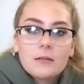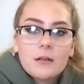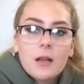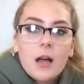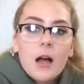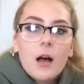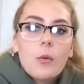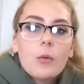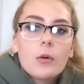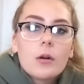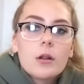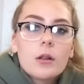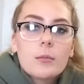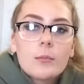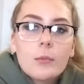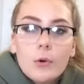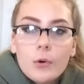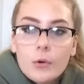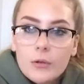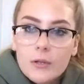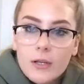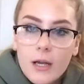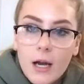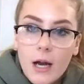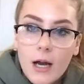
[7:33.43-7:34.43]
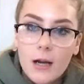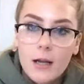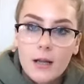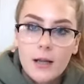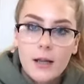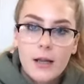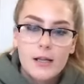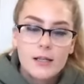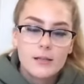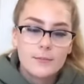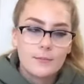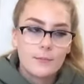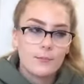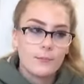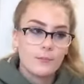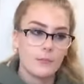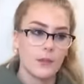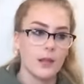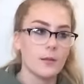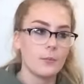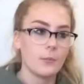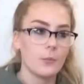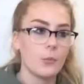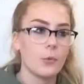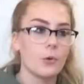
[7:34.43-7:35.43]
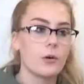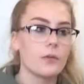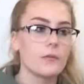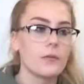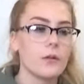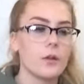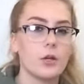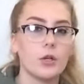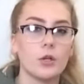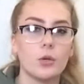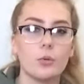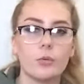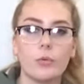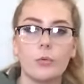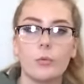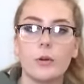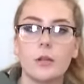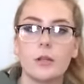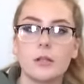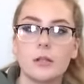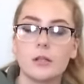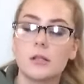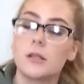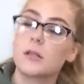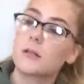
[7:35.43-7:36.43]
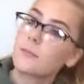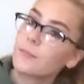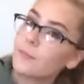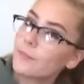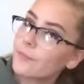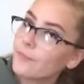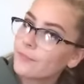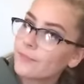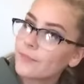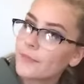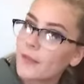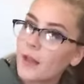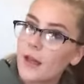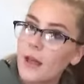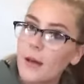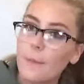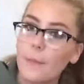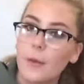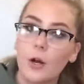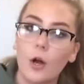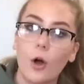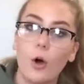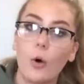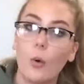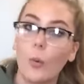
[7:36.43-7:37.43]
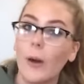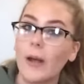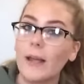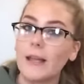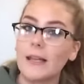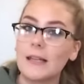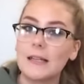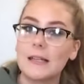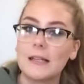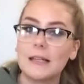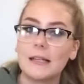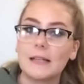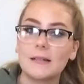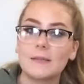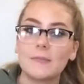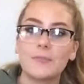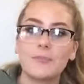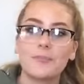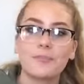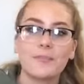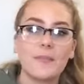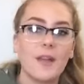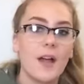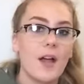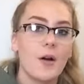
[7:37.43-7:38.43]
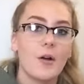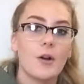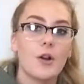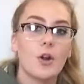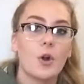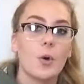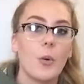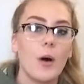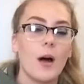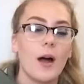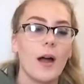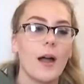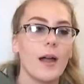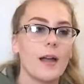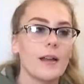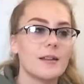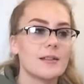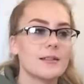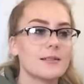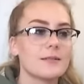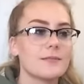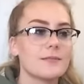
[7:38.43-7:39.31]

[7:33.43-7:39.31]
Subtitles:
Not one of them old Cadillacs, like more of the newer ones, but all white. I don't know why, I